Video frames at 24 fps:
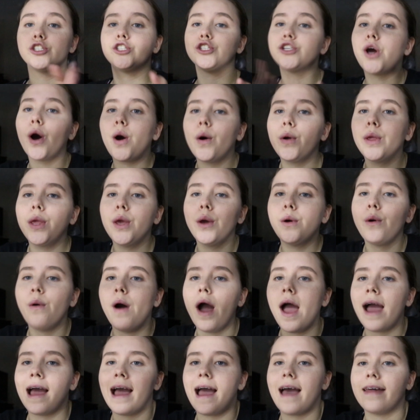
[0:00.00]
show you,
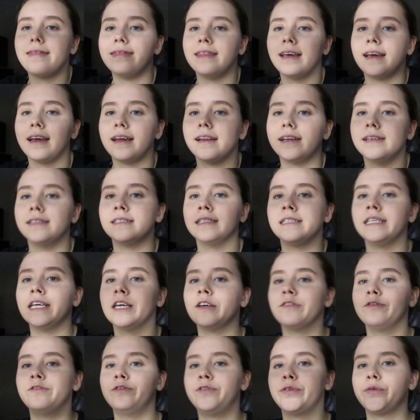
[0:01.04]
and then
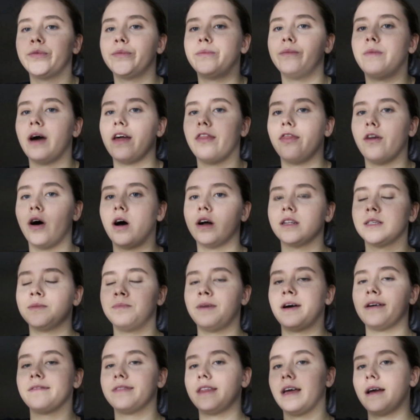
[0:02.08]
give my thoughts
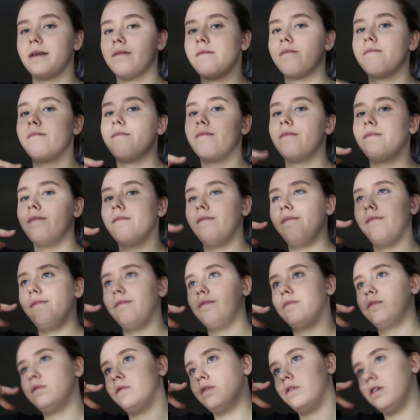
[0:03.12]
about
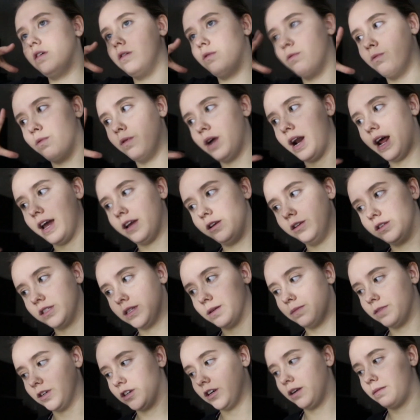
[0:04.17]
them when I used
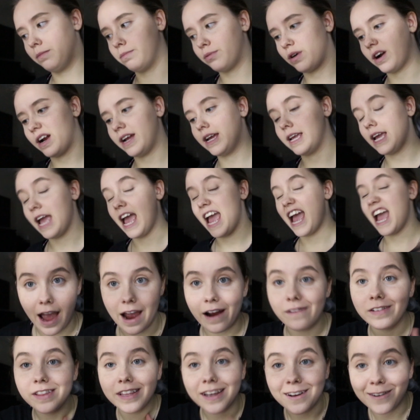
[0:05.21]
them during break.
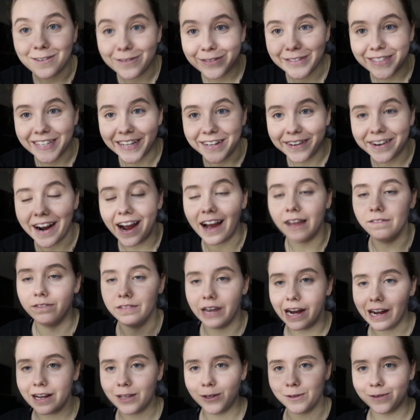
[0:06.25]
Everything else here I've
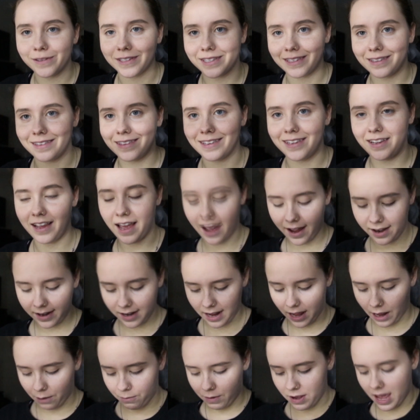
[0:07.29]
not used yet,
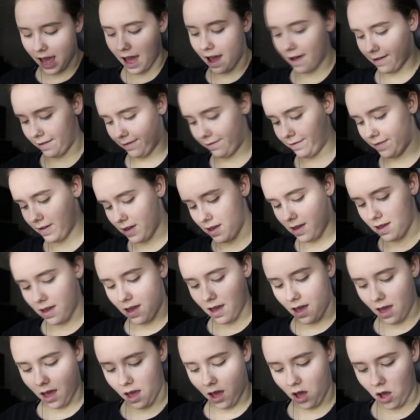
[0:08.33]
and we have
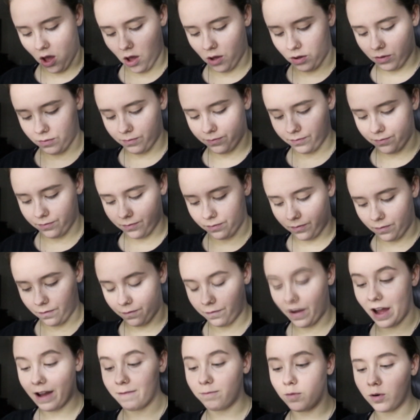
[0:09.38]

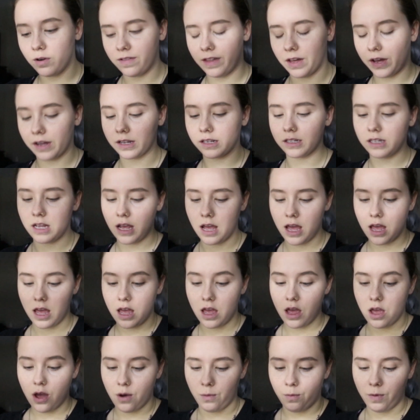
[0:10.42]
5 more things.
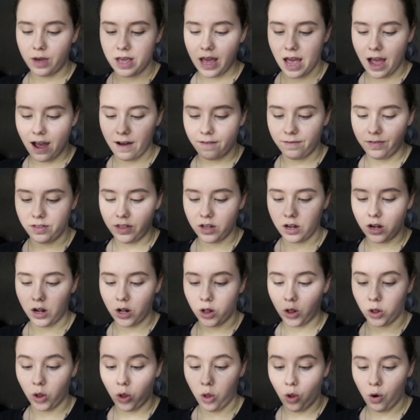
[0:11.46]
We have the
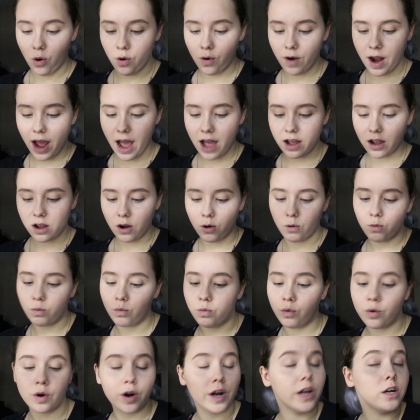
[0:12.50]
Lorac
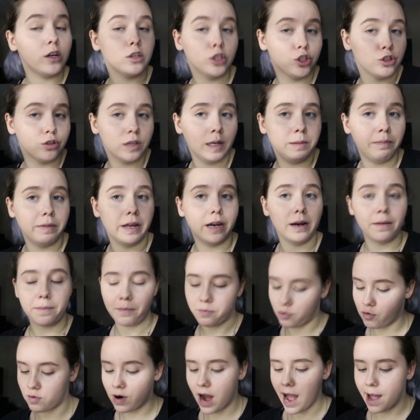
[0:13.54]
Royal Treatment
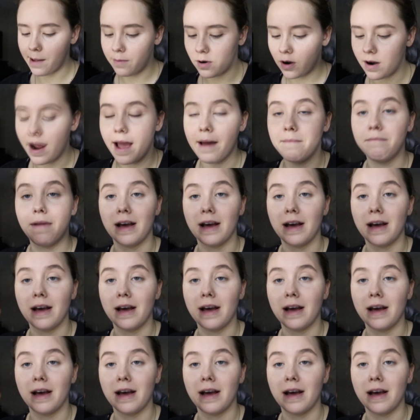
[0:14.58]
Primer and